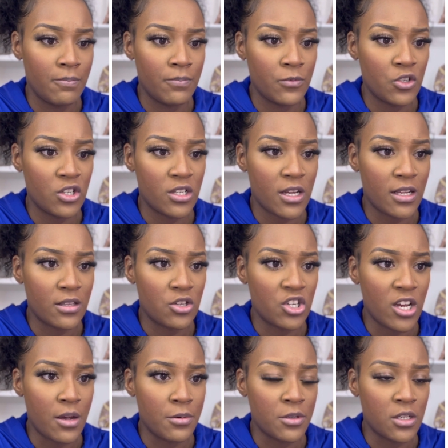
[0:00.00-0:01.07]
She's got the
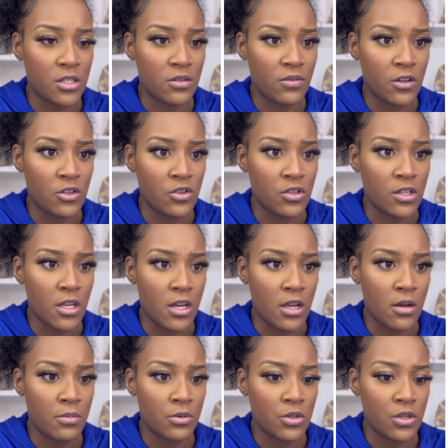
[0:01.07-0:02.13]
chat with us feature set
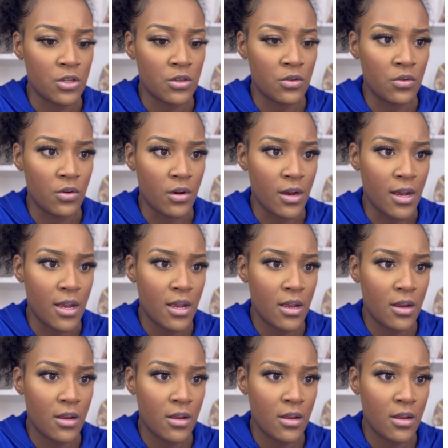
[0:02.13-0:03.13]
up, which is great.